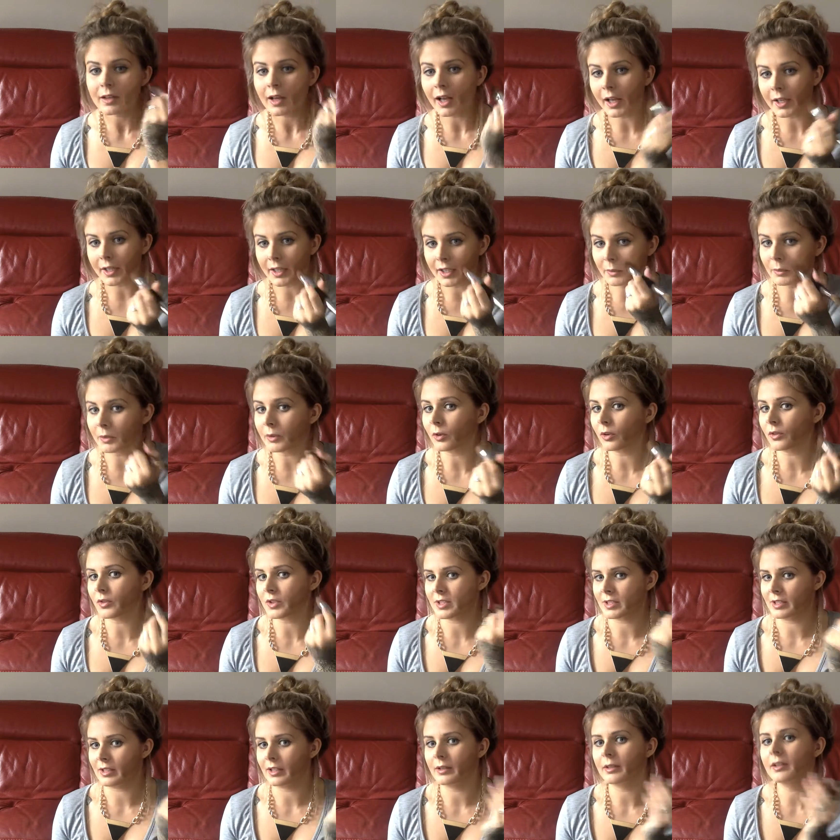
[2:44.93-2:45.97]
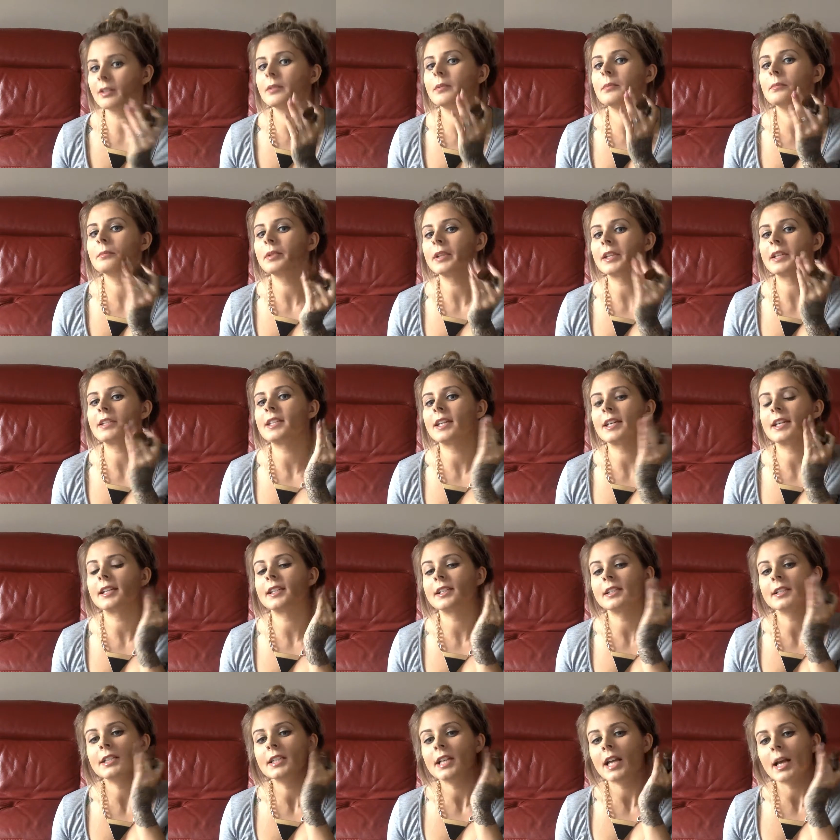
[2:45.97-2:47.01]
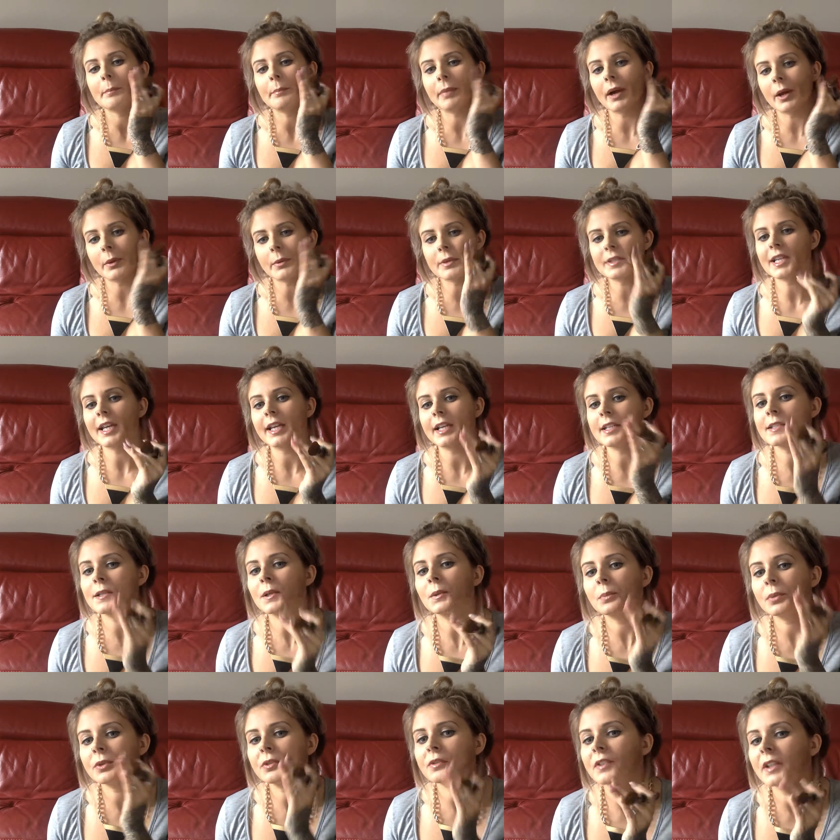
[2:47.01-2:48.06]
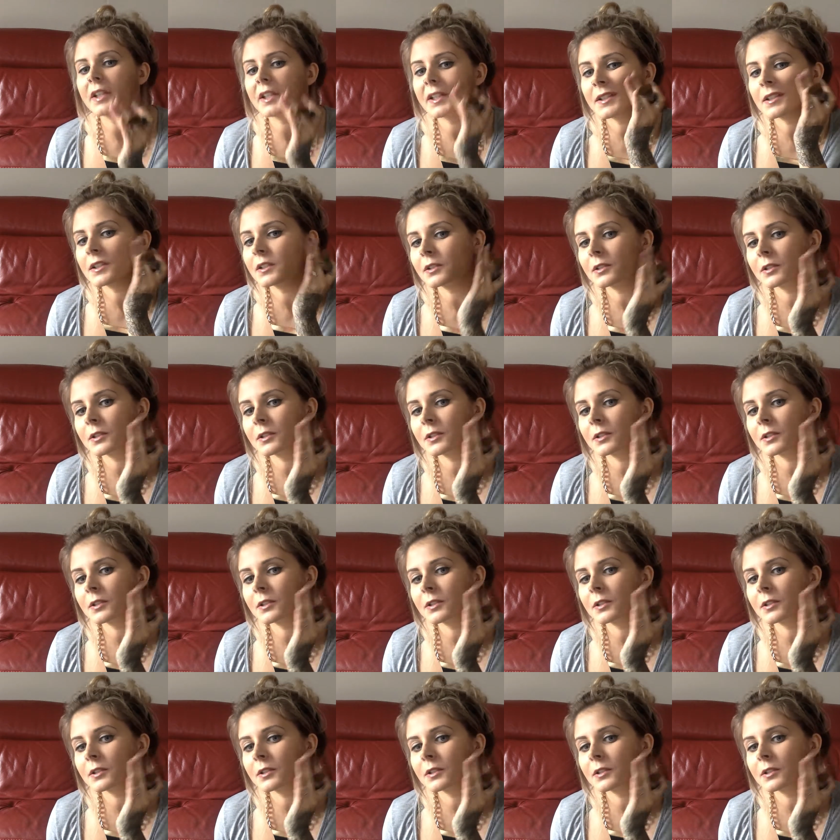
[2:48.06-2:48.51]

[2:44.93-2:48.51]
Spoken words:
And then I would obviously blend it in. But I would end up with like